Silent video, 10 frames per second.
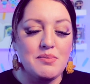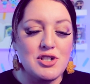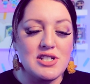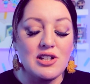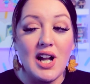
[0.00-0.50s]

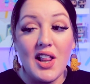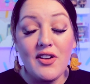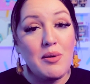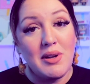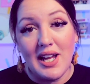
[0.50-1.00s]
just a lot of the
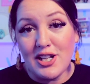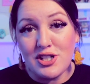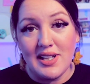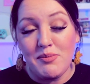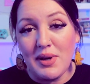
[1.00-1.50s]

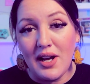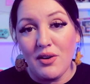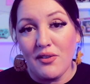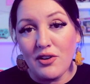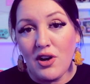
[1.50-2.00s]
communication they've put
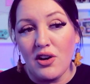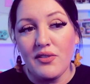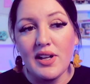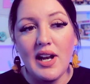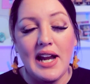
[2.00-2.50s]
out over
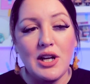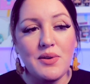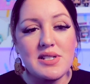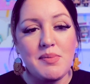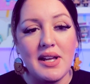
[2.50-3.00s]
COVID. I know
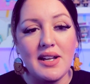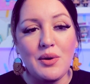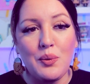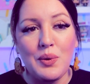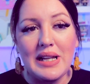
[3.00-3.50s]
it's
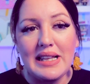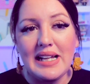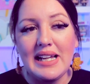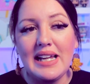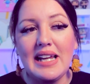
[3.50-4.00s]
been
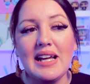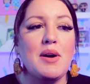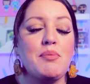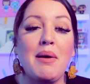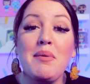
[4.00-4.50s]
really
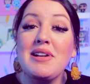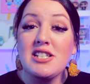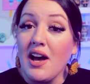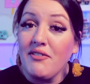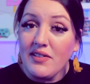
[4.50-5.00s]
probably
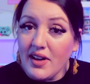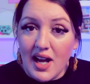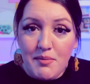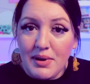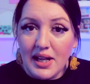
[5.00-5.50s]
tough on the
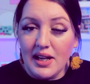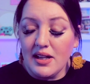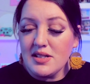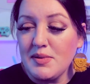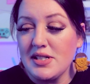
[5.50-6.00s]
company.
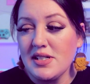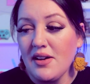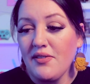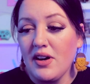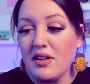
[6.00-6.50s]
It's been
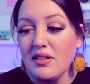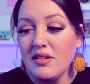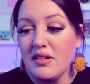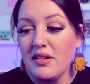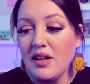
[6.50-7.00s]
tough
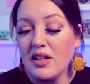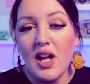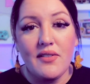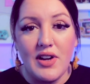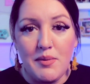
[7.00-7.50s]
on a
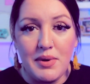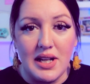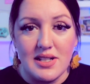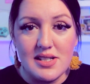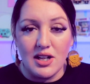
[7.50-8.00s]
lot of
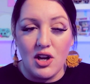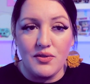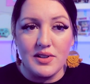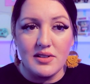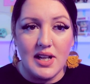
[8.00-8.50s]
companies that
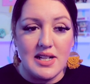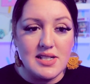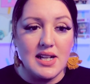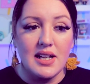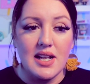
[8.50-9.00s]

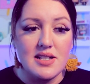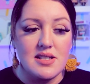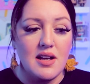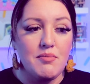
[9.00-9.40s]
COVID-19 has,